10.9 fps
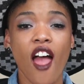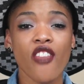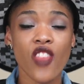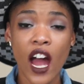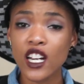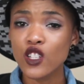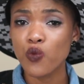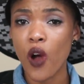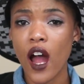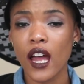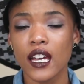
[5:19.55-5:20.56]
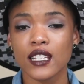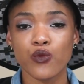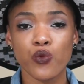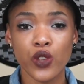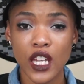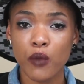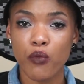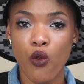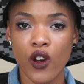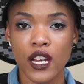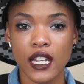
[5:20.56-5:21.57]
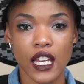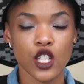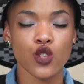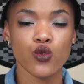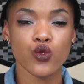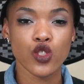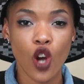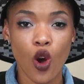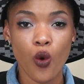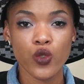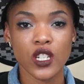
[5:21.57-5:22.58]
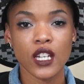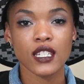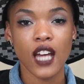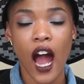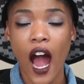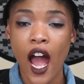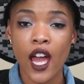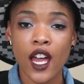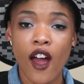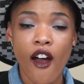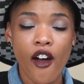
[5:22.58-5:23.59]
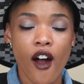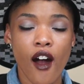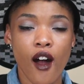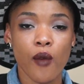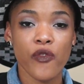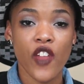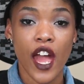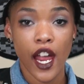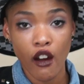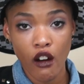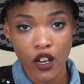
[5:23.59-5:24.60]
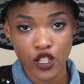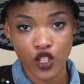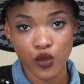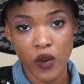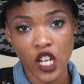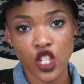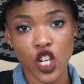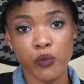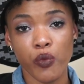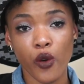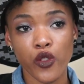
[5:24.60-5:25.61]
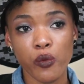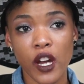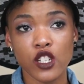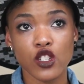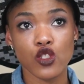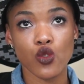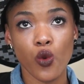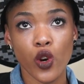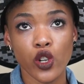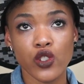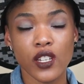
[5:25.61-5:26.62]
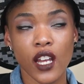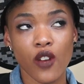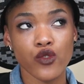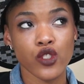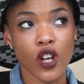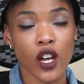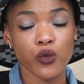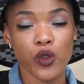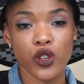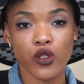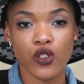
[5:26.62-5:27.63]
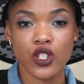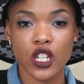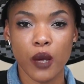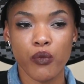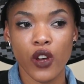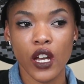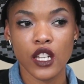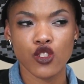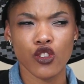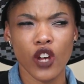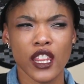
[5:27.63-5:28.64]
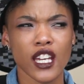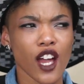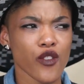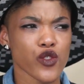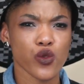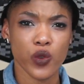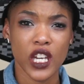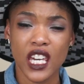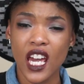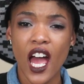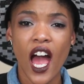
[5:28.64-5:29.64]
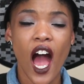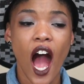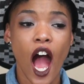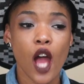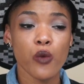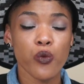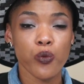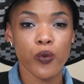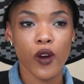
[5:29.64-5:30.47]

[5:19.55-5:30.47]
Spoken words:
And that is why it's really important that you don't tie the hair on too much. In both of my tutorials that I've done with crochet braids, or I think I have 3, I